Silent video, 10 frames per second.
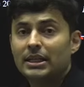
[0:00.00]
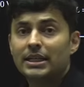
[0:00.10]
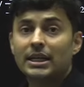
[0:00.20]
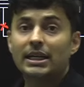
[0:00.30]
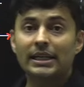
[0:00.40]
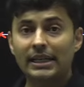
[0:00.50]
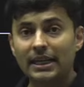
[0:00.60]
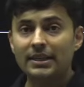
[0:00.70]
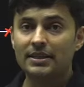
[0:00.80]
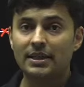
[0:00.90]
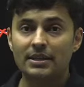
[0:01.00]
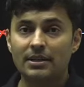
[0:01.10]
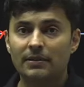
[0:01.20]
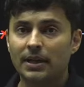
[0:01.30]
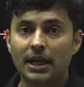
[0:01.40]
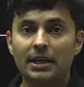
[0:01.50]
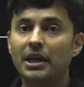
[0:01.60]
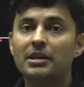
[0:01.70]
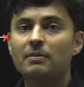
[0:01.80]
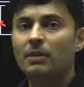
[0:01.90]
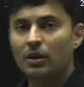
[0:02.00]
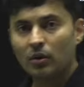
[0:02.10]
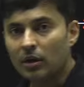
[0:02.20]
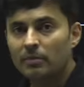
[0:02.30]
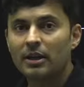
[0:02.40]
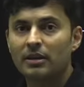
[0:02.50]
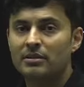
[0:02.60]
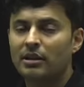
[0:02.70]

Current is conserved. Energy may not be conserved.